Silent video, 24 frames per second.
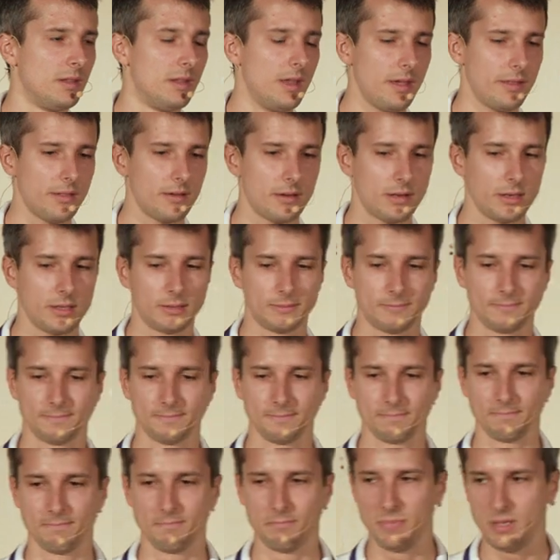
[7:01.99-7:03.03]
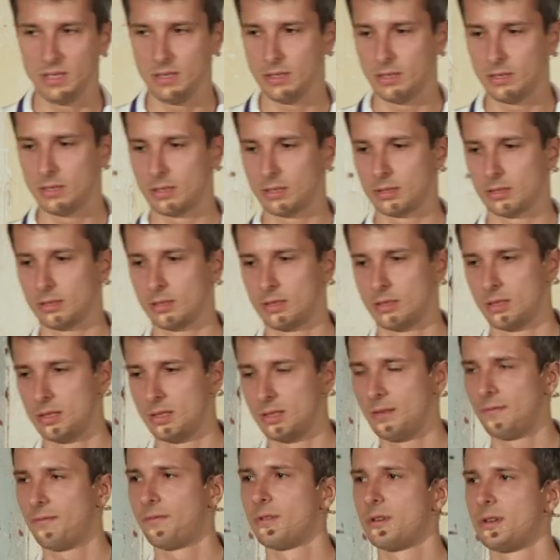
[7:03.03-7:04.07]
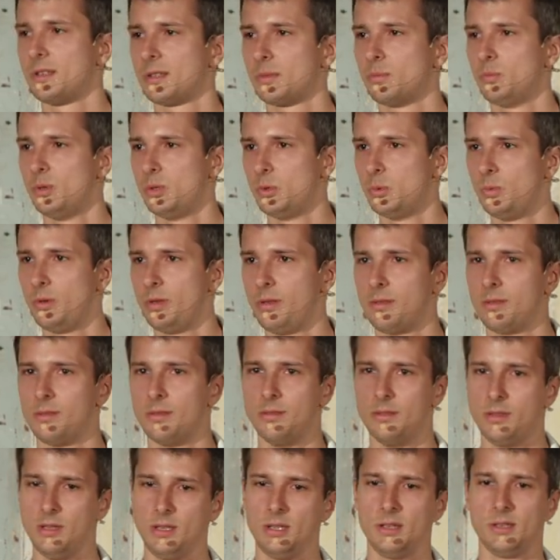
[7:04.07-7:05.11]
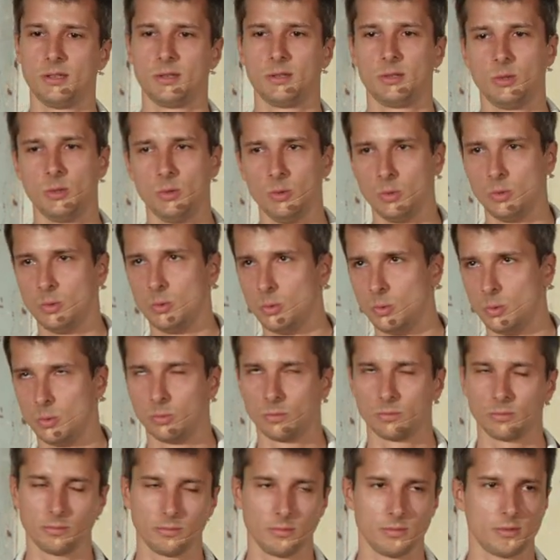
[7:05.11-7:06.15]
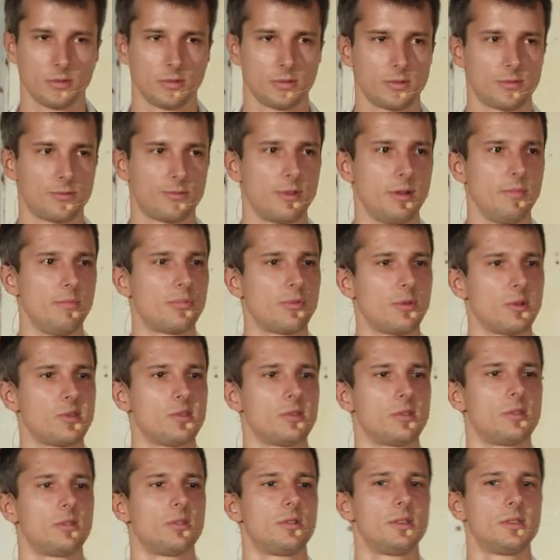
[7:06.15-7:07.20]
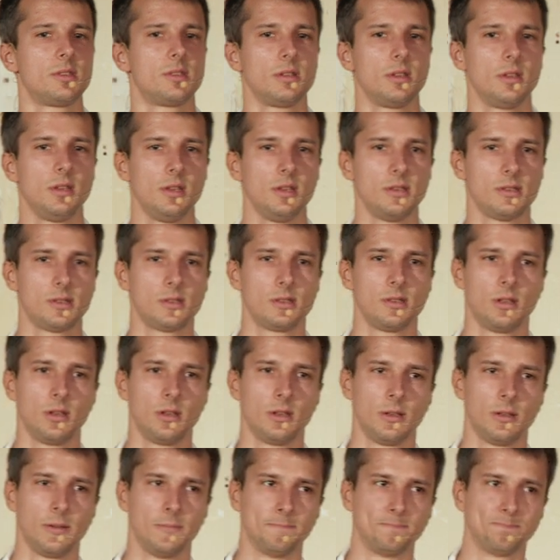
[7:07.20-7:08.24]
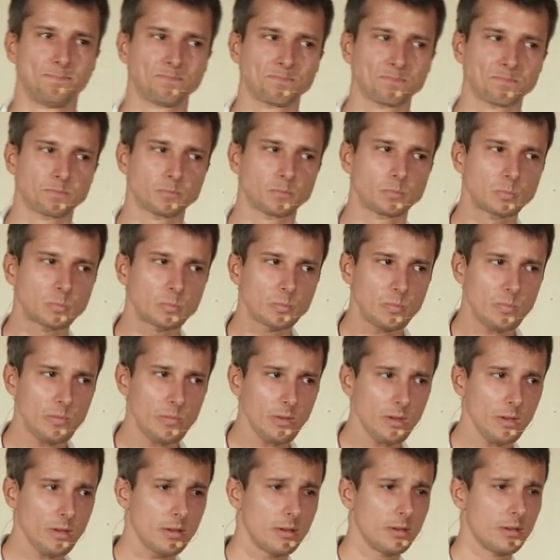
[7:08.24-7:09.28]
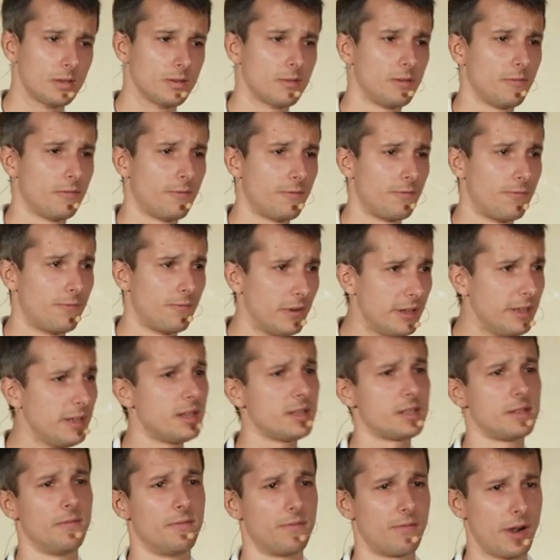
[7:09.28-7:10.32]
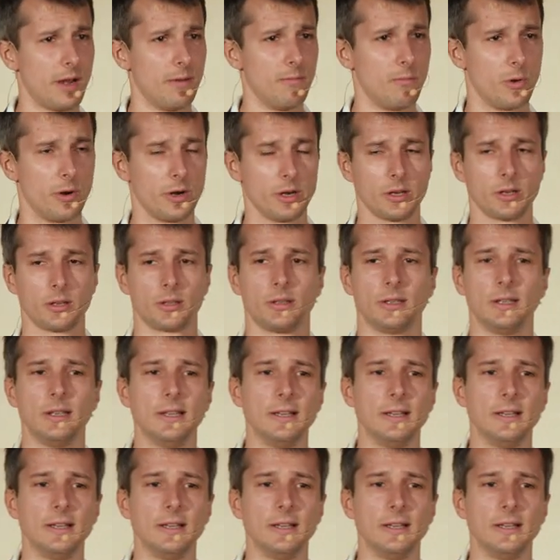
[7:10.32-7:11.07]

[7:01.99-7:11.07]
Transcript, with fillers: another big uh, difference between these two stream processors is the Flink is a framework.